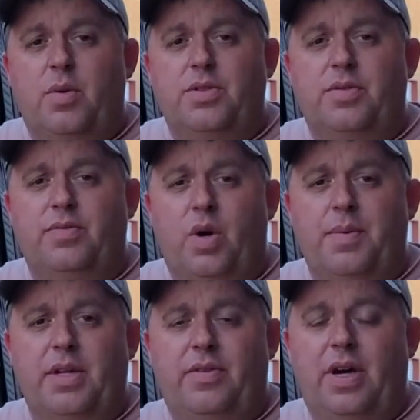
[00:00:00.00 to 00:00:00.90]
was
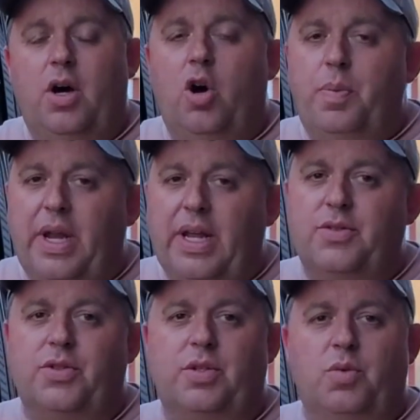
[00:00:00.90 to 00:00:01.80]
informative. Hope it
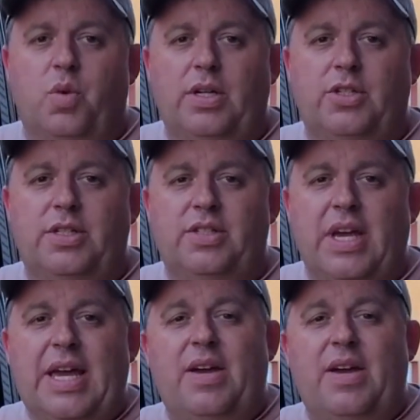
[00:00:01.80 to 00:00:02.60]
answers some questions.